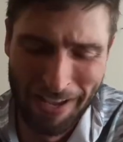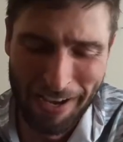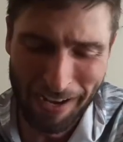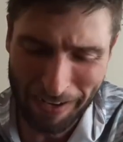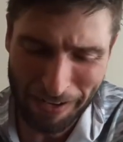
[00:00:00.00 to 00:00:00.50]

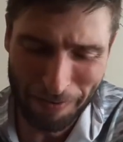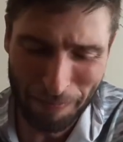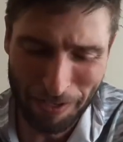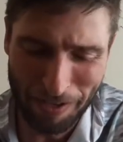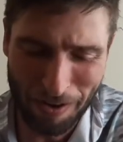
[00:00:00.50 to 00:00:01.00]
I got it. I'm
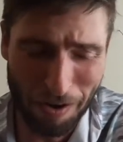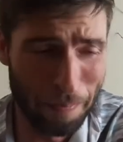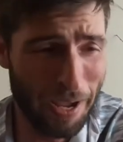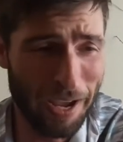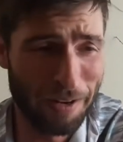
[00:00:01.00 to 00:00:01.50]
like, oh
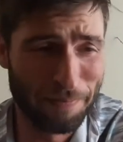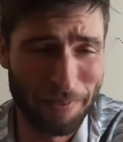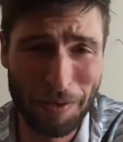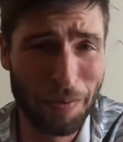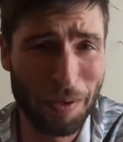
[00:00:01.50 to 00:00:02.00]
man,
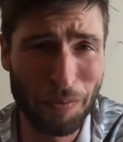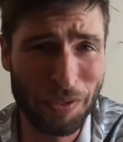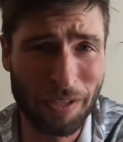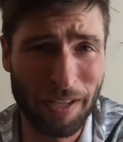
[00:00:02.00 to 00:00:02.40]
it wasn't